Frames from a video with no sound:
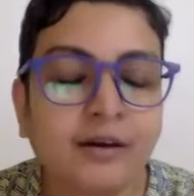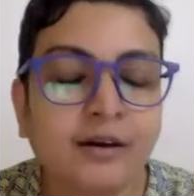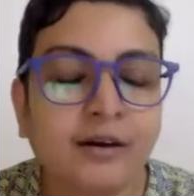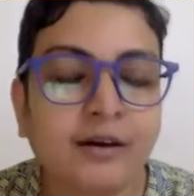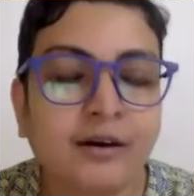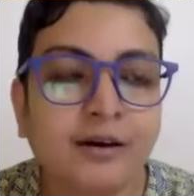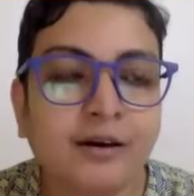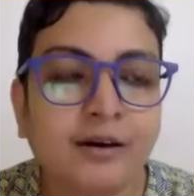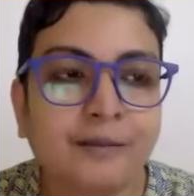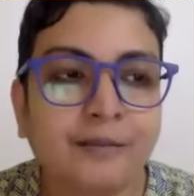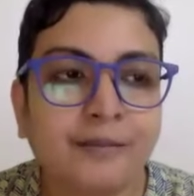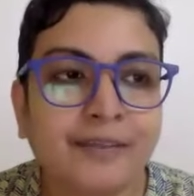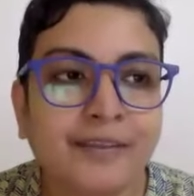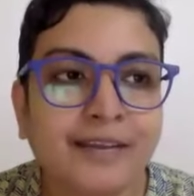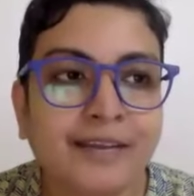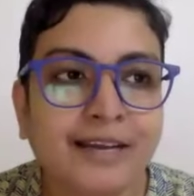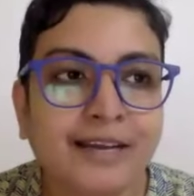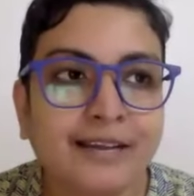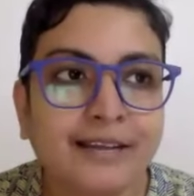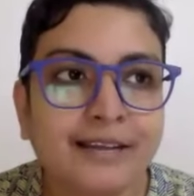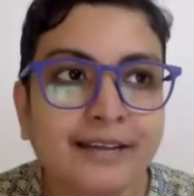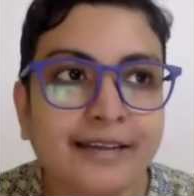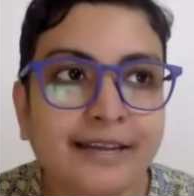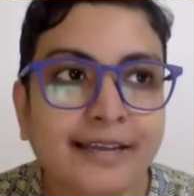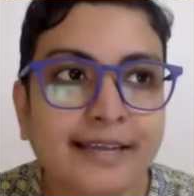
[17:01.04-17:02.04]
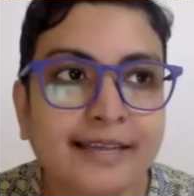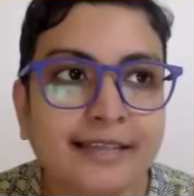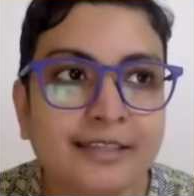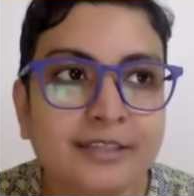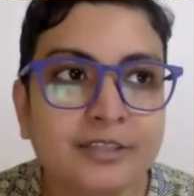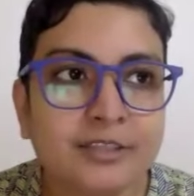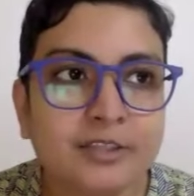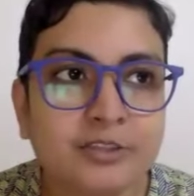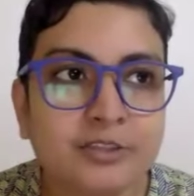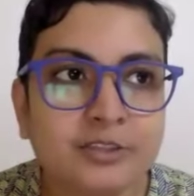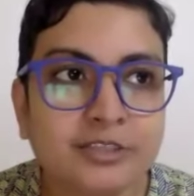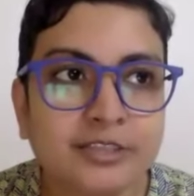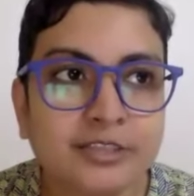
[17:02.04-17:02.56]
The other health
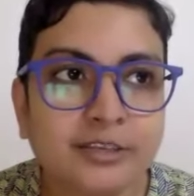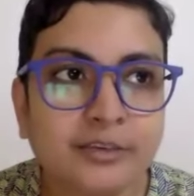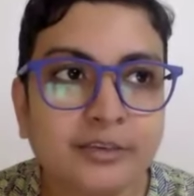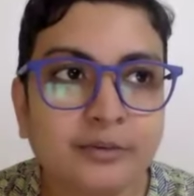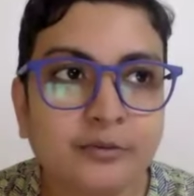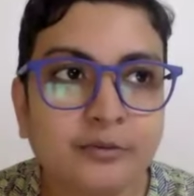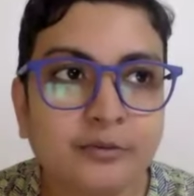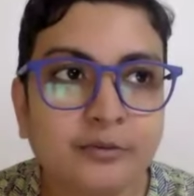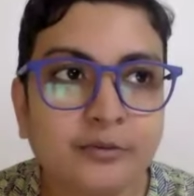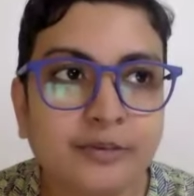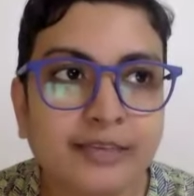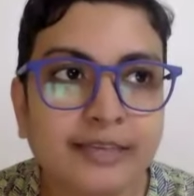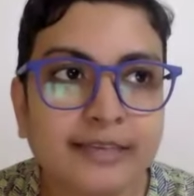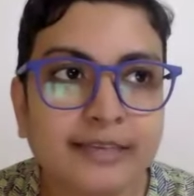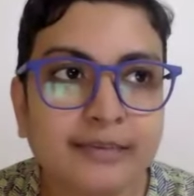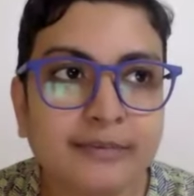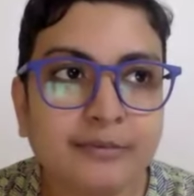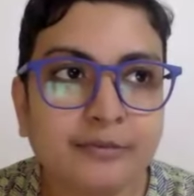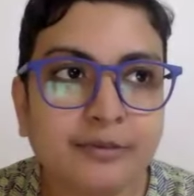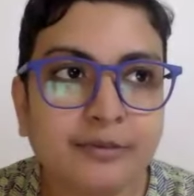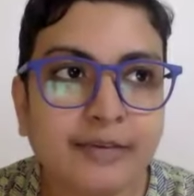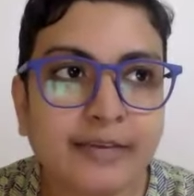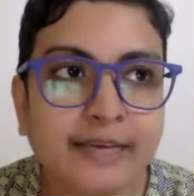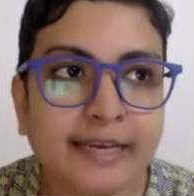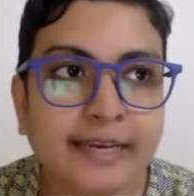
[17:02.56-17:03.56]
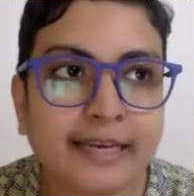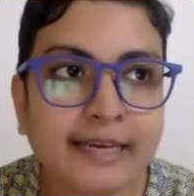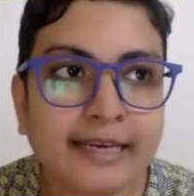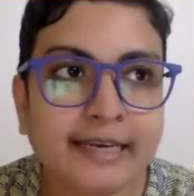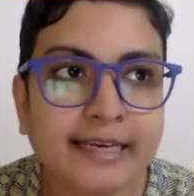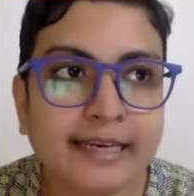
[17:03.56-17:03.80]
issues that you can find